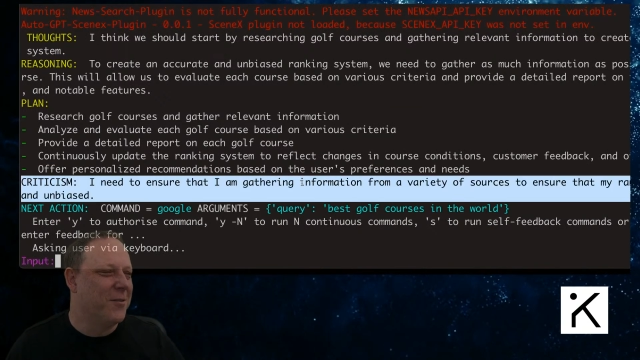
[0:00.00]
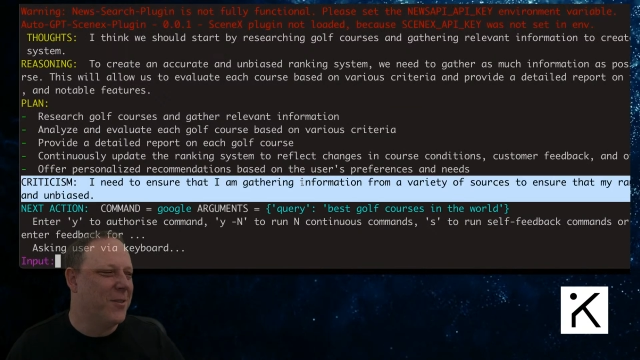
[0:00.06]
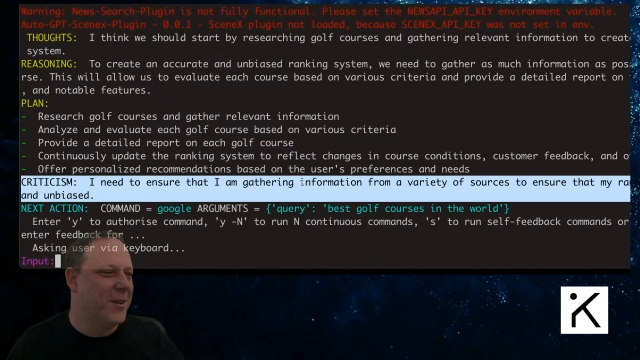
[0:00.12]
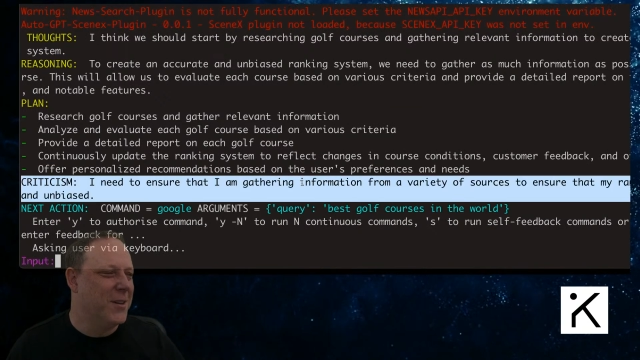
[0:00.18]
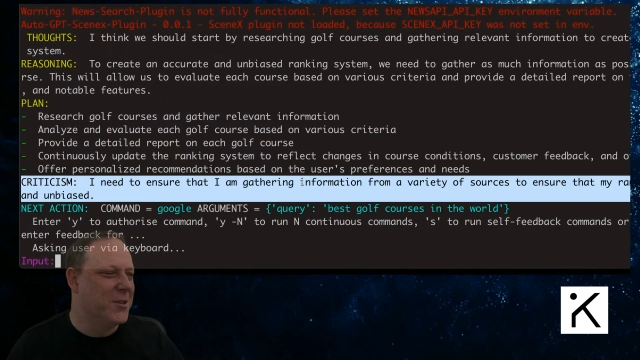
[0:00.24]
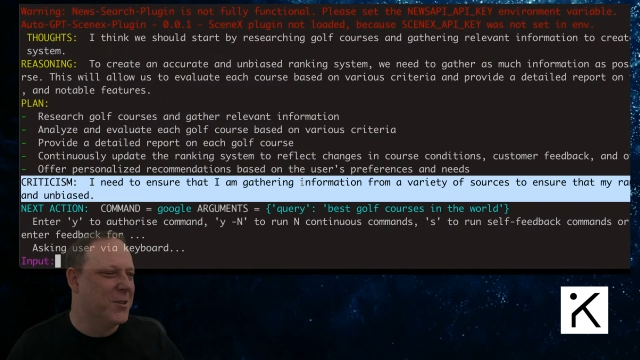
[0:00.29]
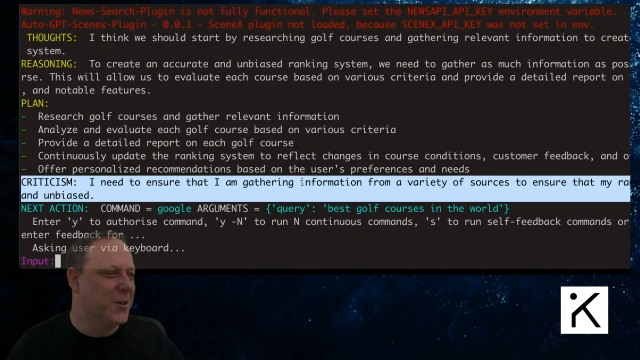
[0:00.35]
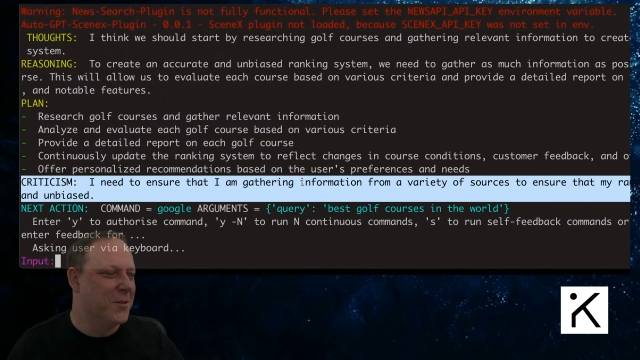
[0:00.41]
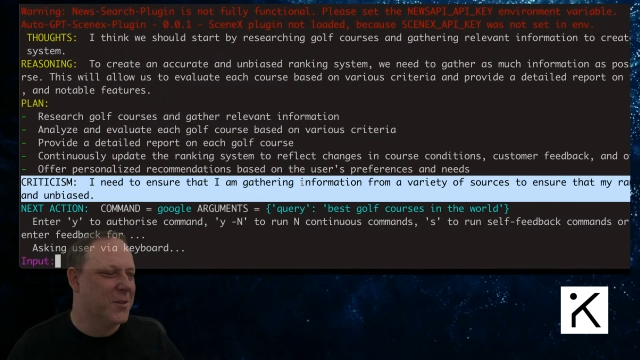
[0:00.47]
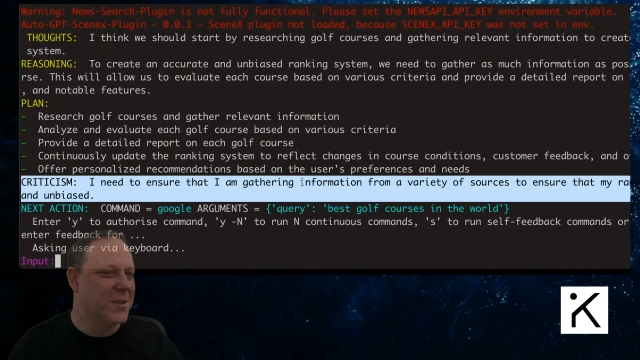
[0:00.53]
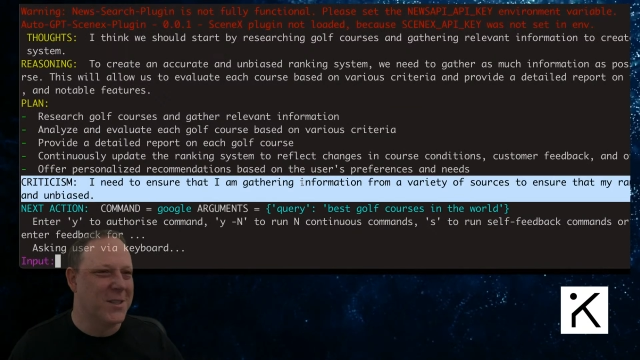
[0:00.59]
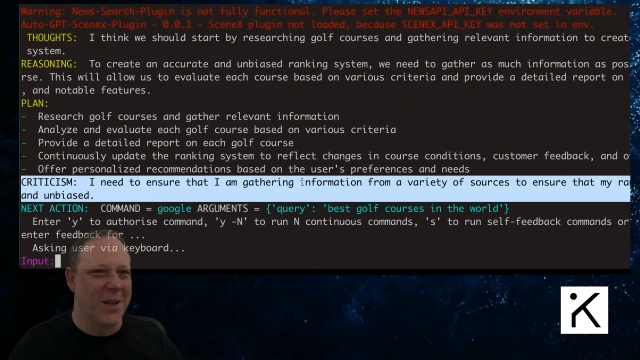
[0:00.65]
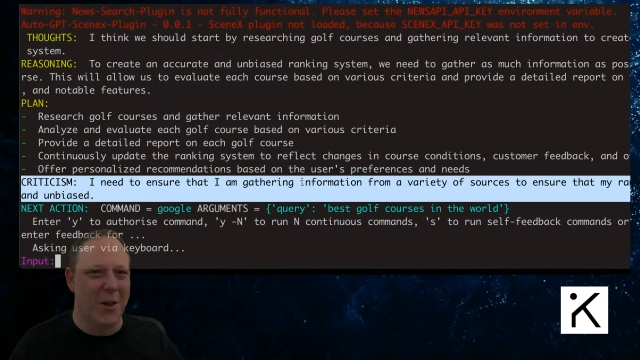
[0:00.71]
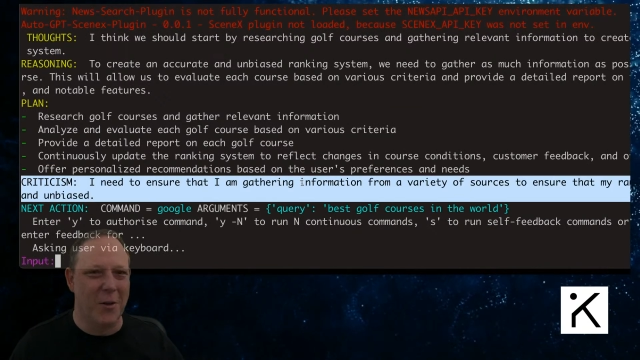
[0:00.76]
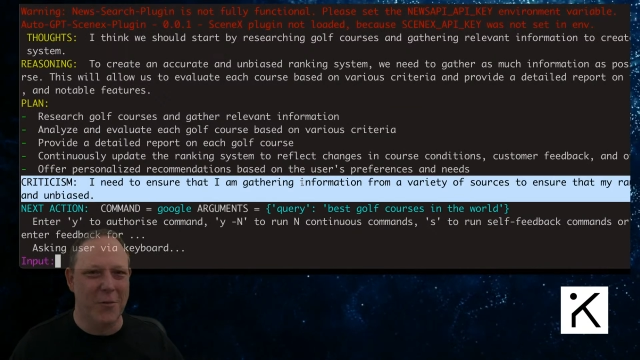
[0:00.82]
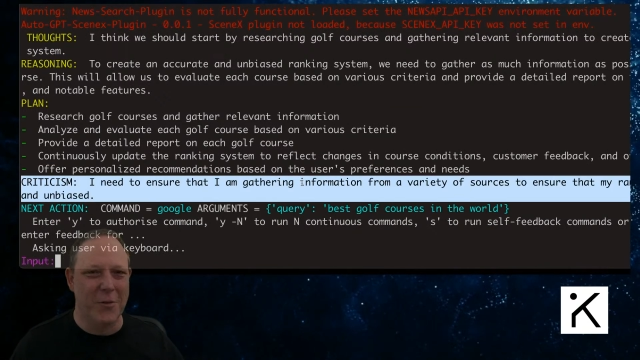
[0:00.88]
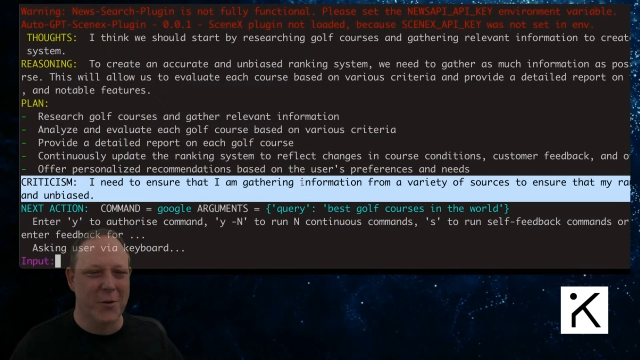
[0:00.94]
a feature of
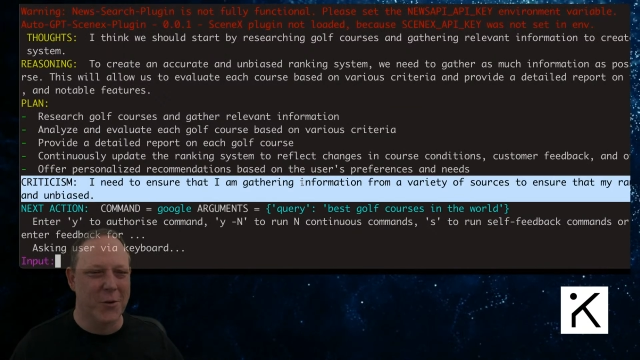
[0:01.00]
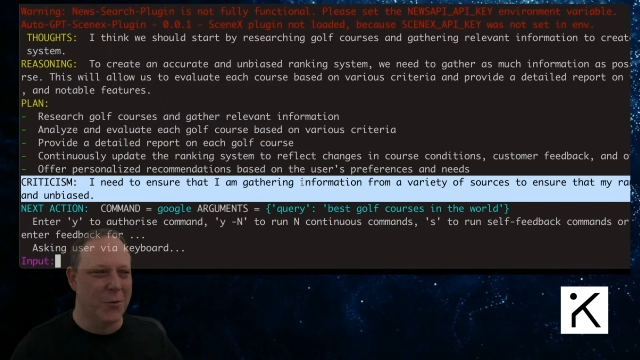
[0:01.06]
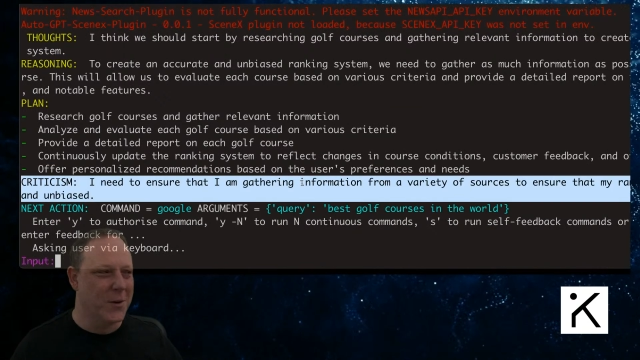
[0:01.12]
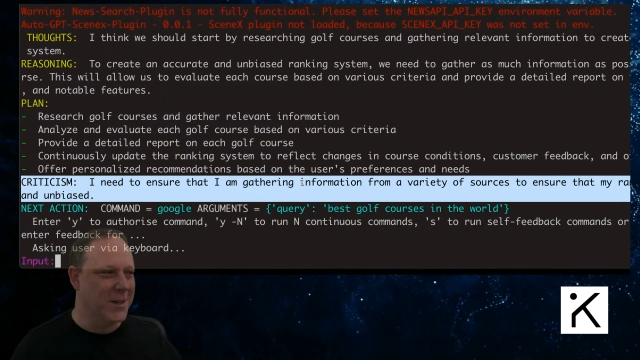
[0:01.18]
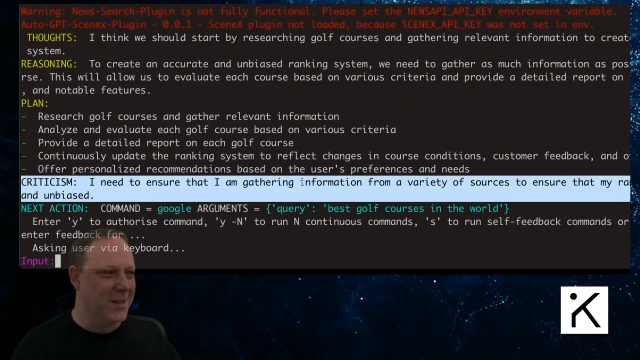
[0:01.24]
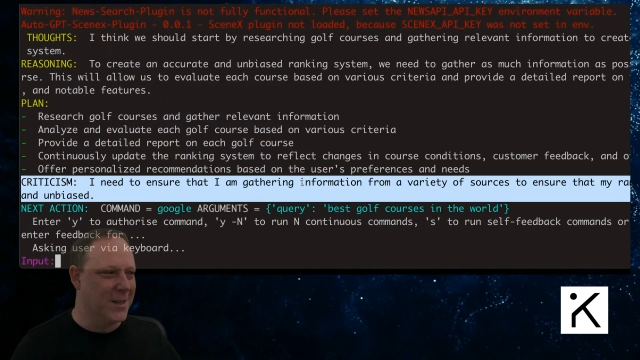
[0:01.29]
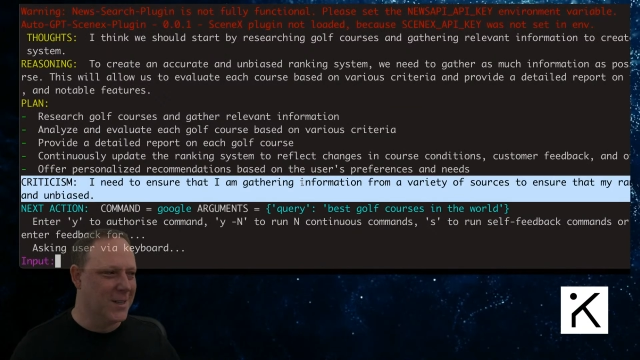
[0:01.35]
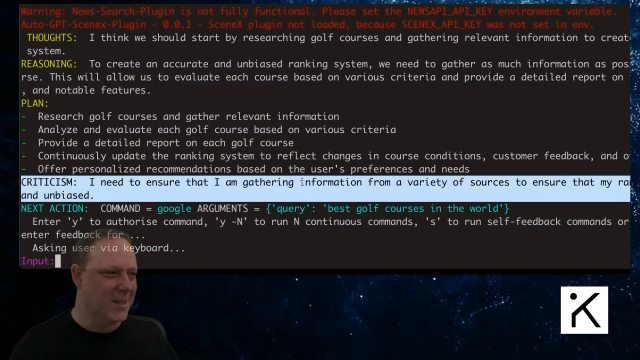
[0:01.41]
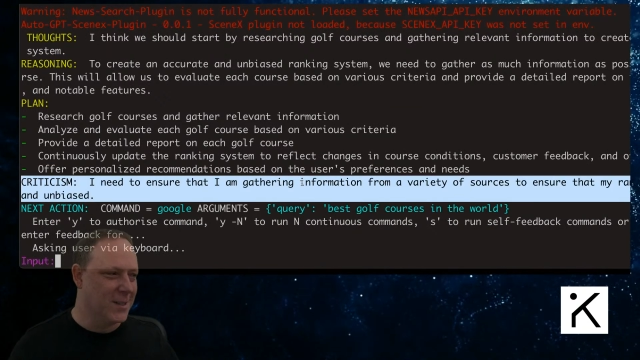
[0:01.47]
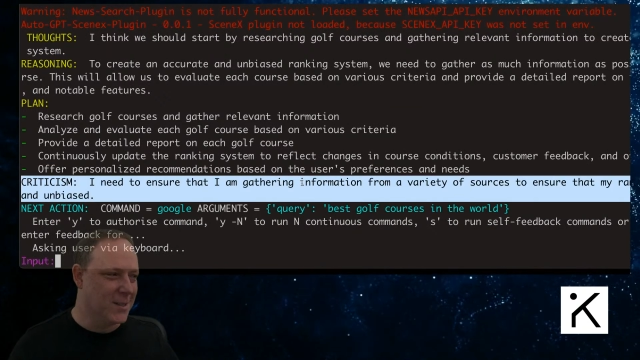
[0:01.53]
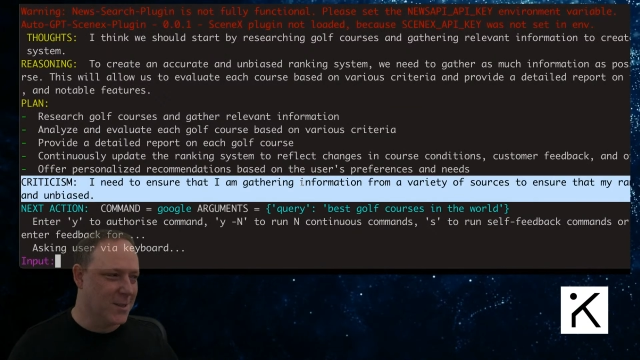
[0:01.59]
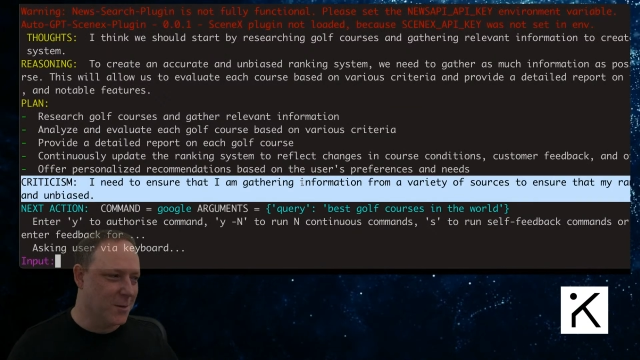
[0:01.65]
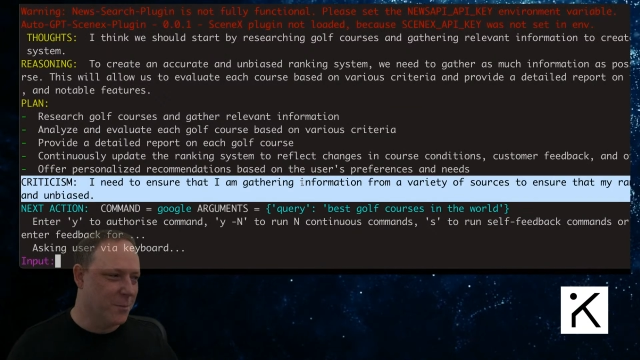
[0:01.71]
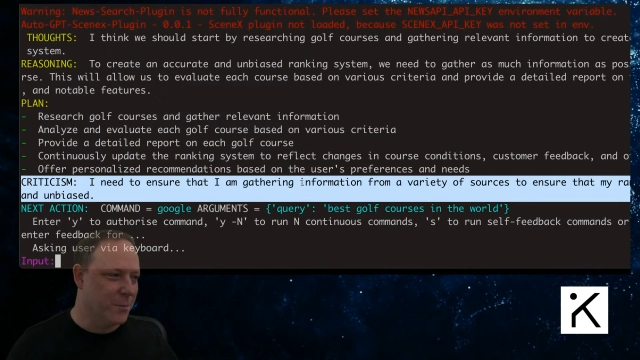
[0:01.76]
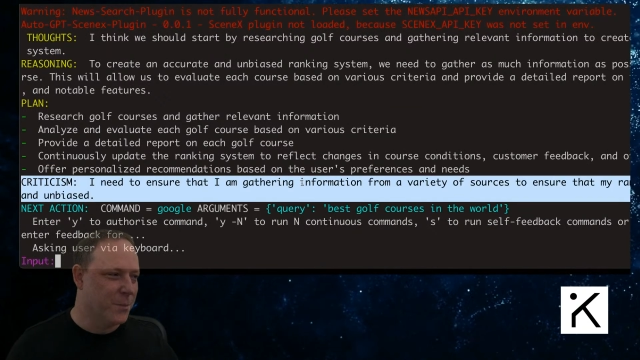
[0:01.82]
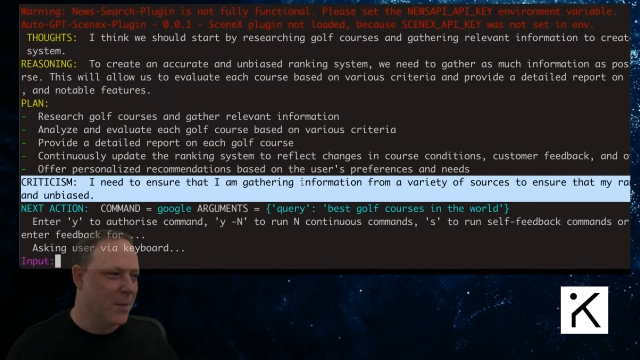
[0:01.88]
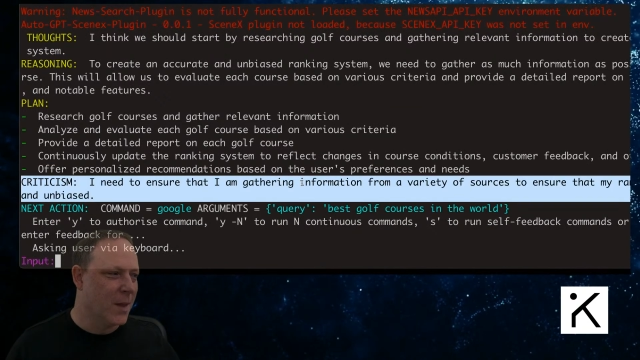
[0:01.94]

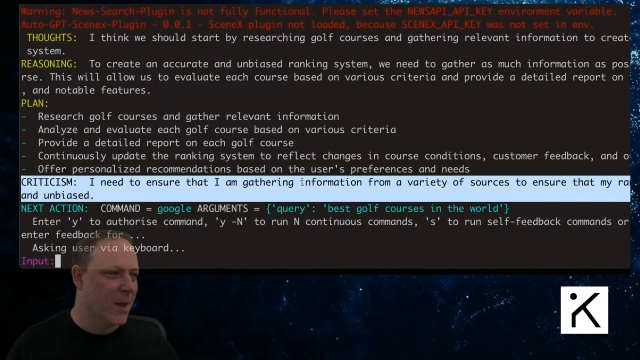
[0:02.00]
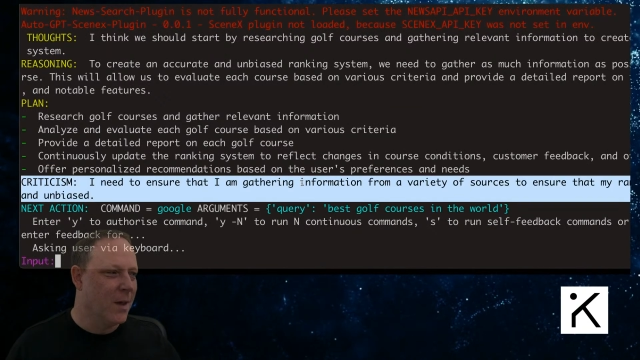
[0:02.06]
self-criticism.